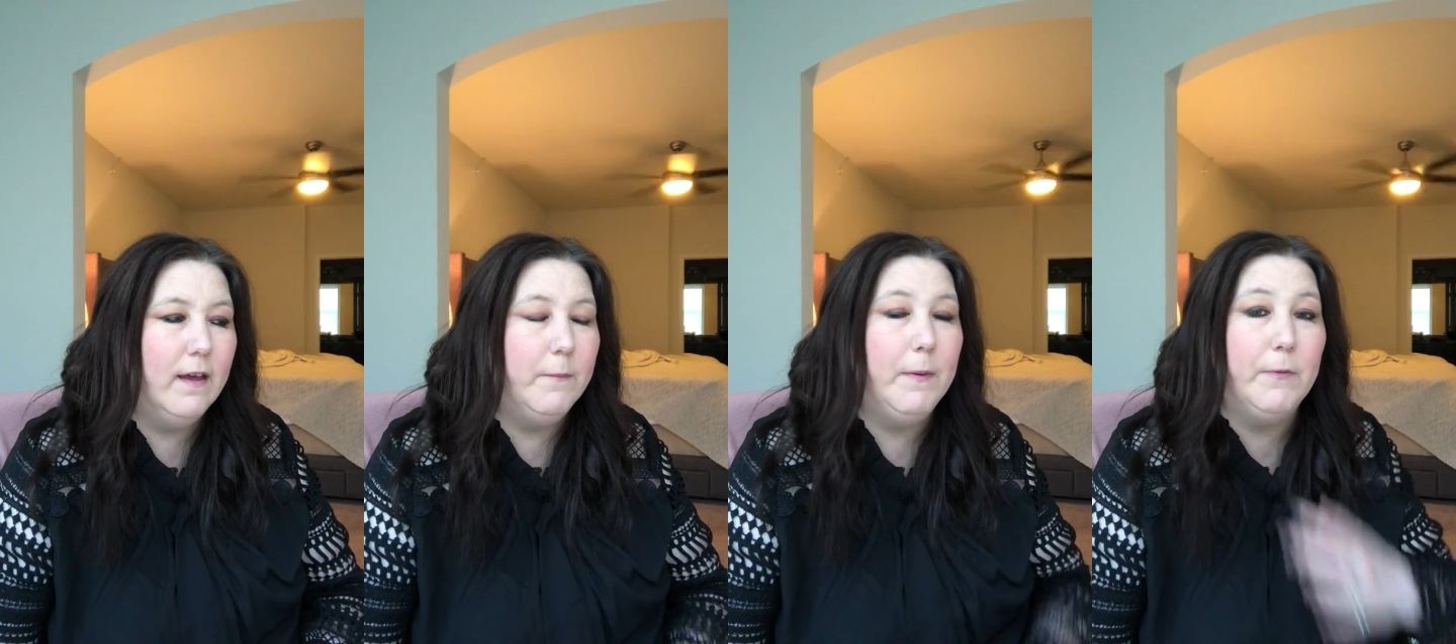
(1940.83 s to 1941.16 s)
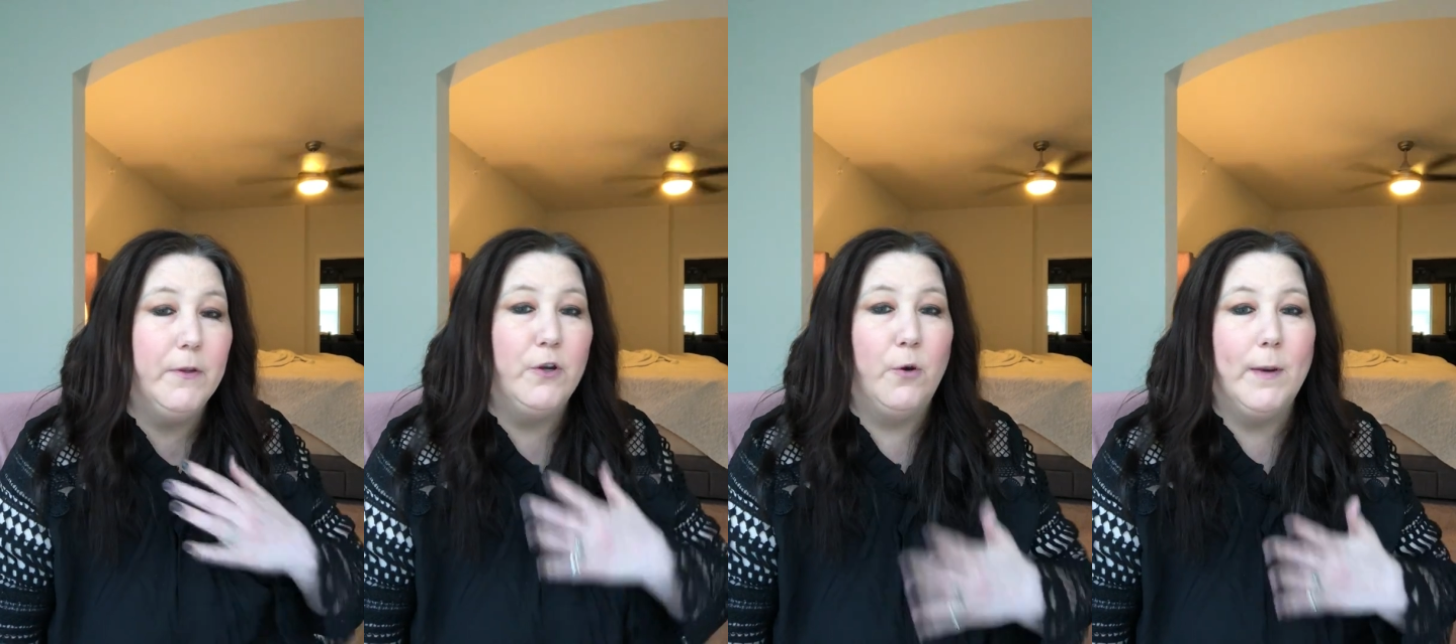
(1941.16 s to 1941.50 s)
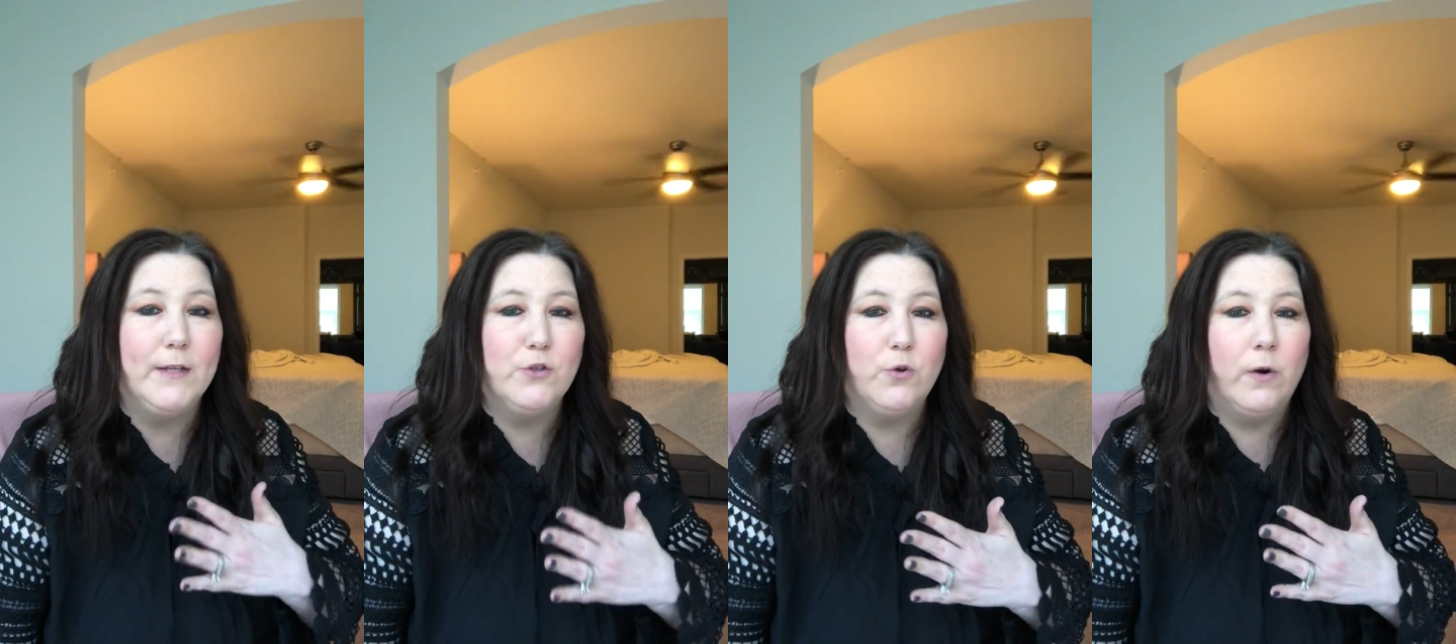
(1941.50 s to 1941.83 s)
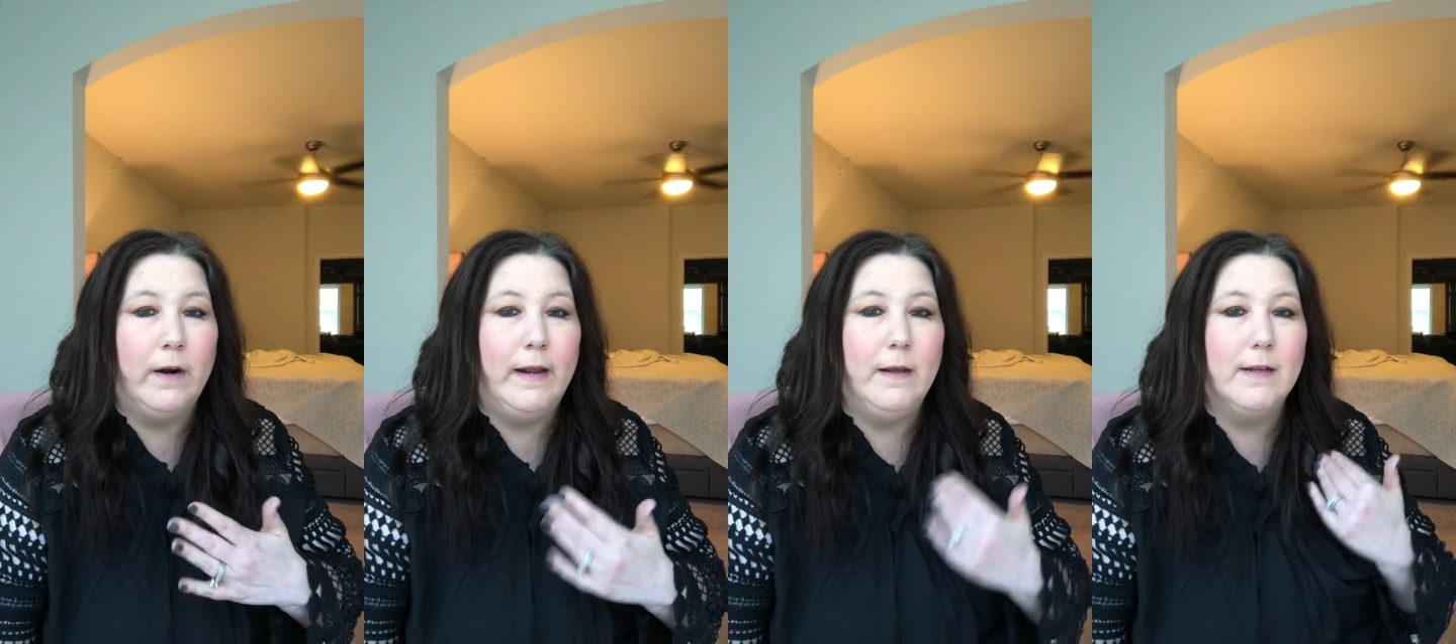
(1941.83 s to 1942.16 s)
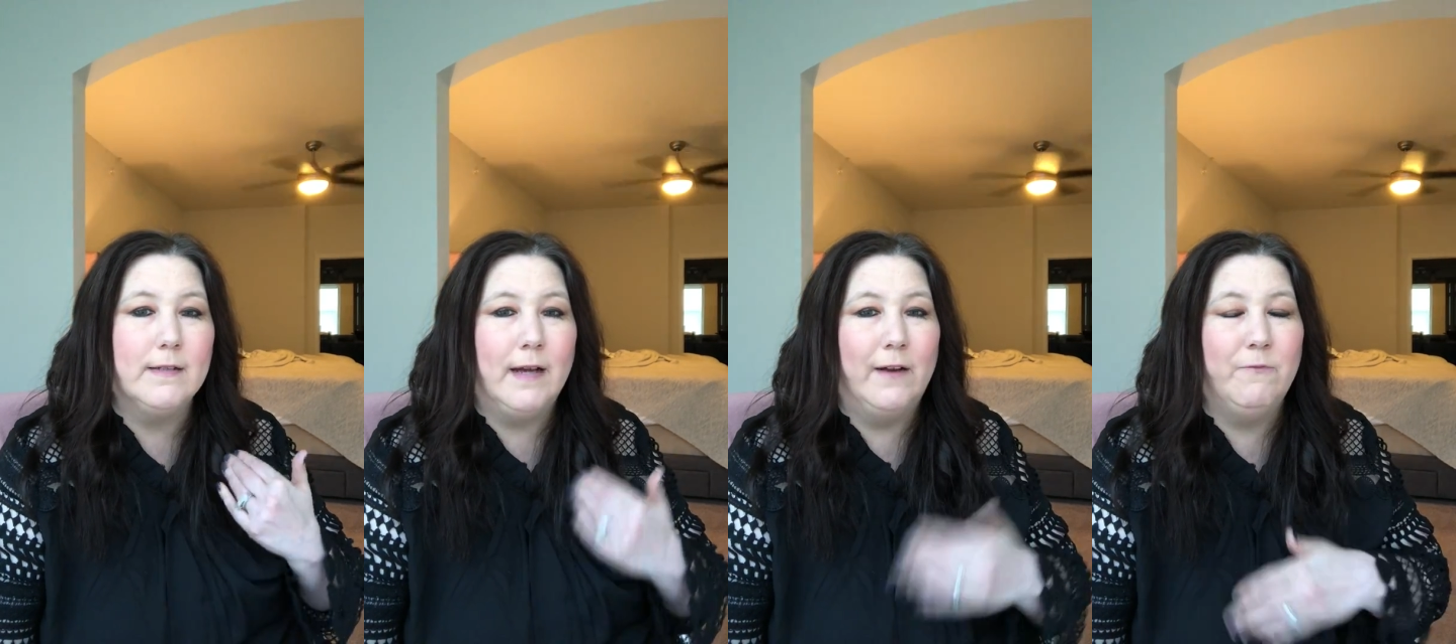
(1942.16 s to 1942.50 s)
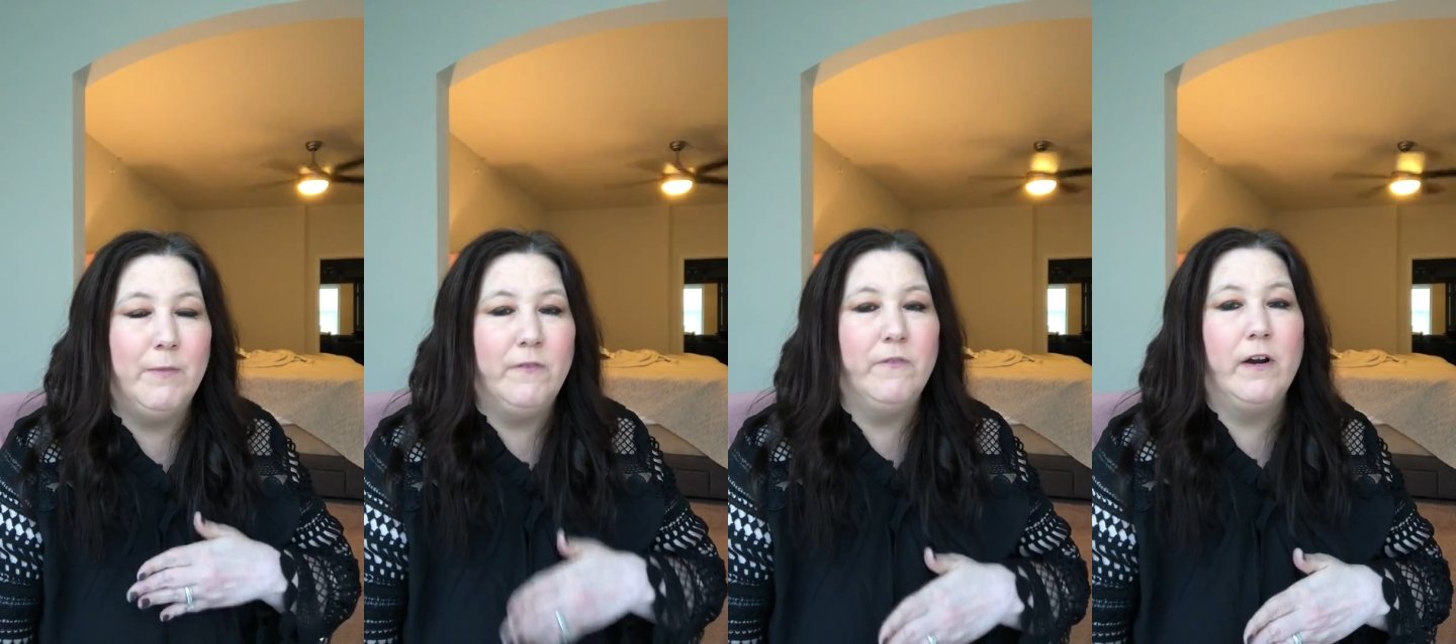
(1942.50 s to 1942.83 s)
people that know my story, because I've
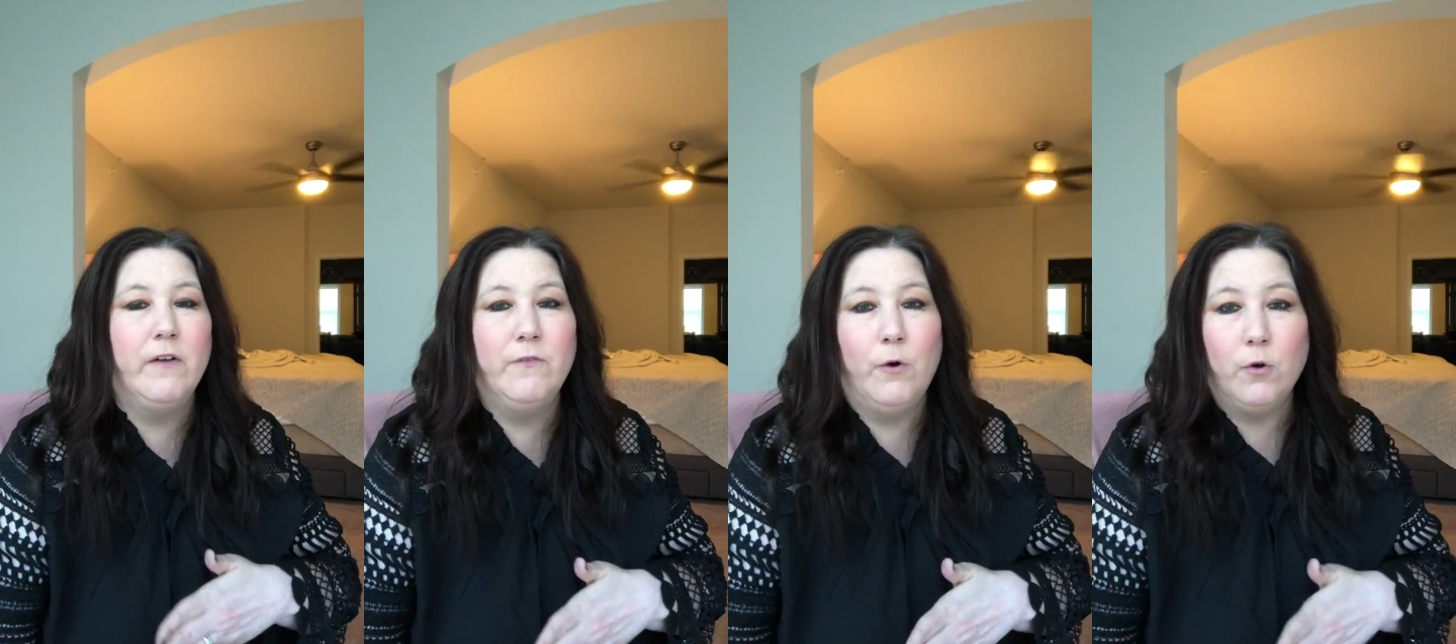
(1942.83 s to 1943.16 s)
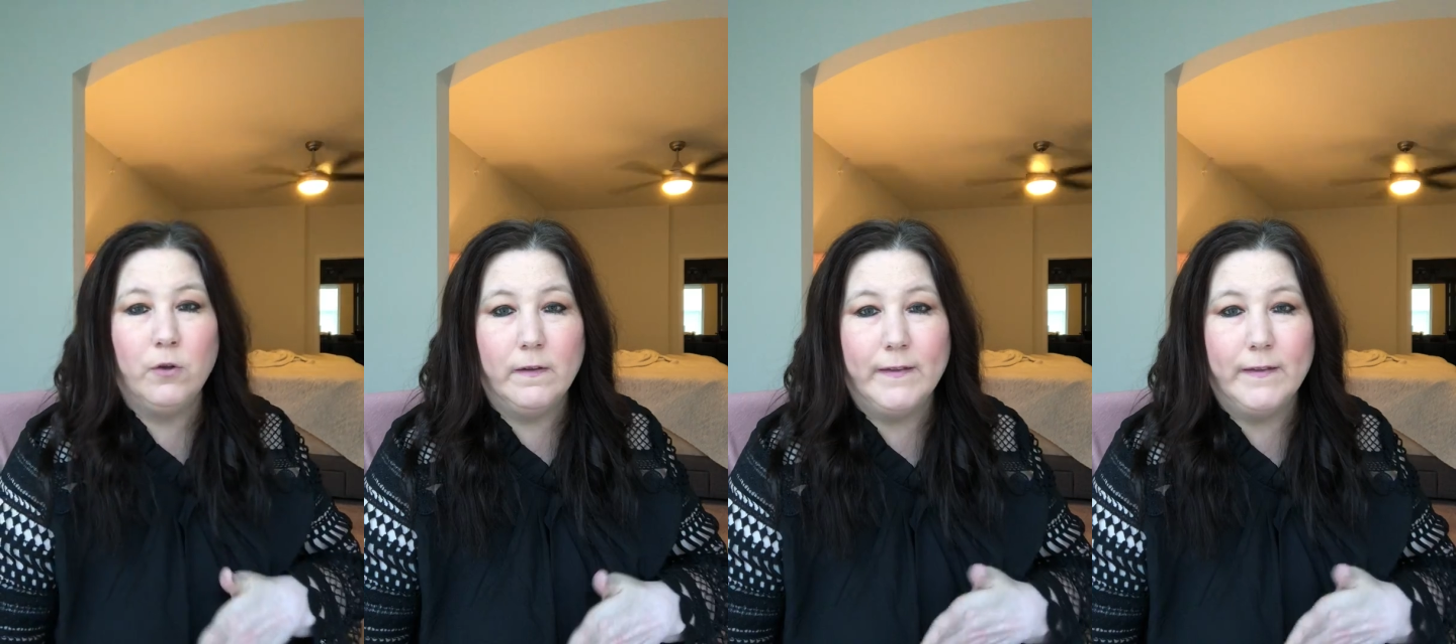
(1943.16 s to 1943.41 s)
been very vocal